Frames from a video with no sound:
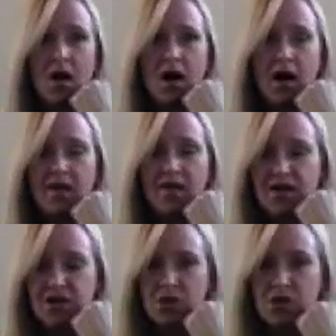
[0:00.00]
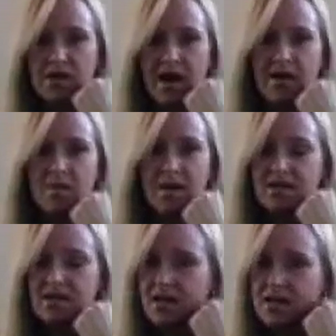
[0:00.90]
That's usually how the
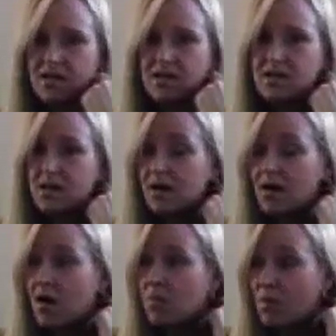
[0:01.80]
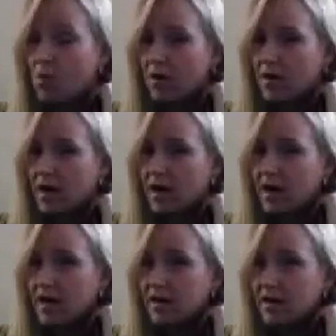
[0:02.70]
best ideas are born.
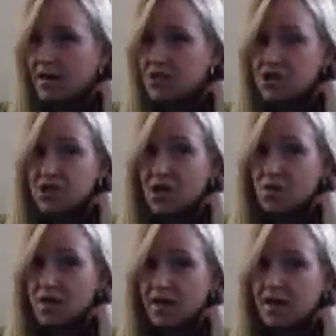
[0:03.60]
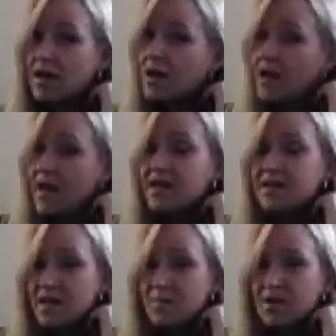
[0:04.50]
And just know that it
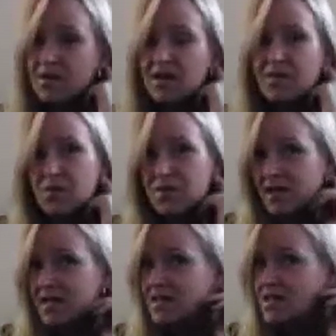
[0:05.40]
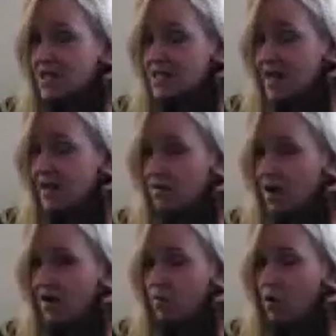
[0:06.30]
typically, if you think it's going to take a
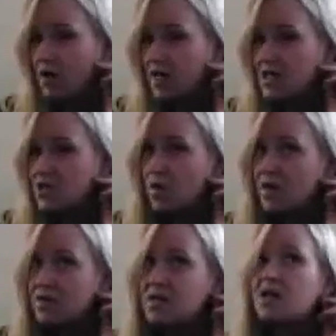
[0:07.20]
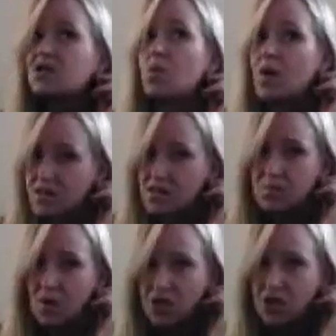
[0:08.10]
lot of work, it's going to take twice as